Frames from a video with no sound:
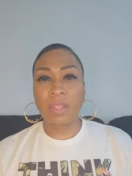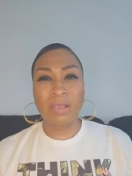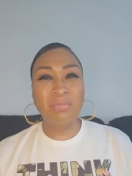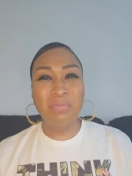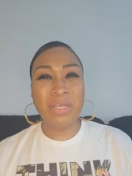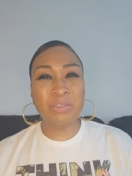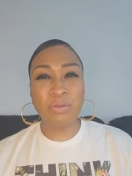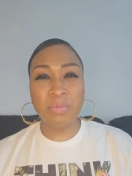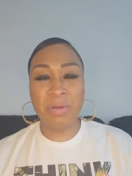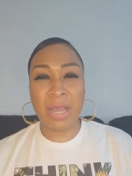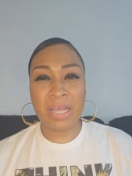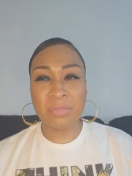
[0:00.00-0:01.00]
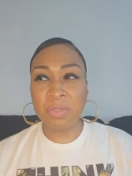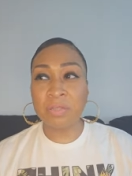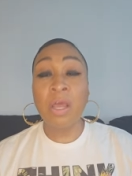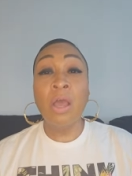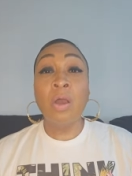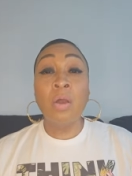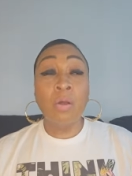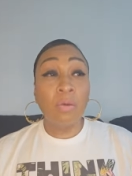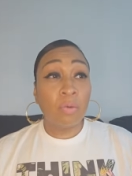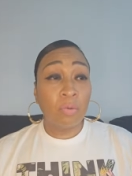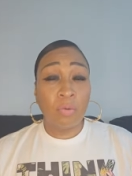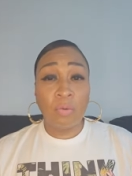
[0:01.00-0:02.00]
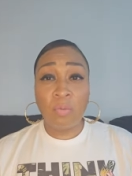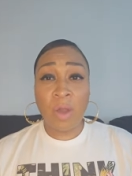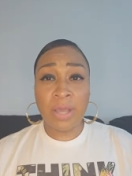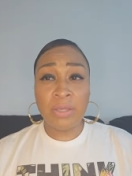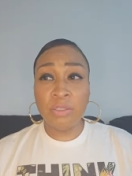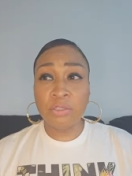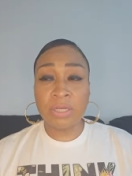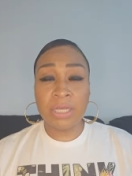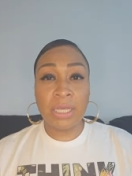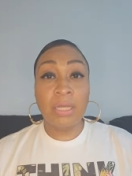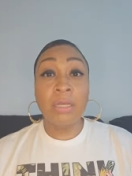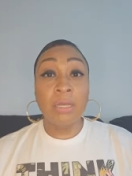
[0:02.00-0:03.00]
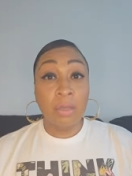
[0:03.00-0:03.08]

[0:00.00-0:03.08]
Miserable ass mother. Why you drinking?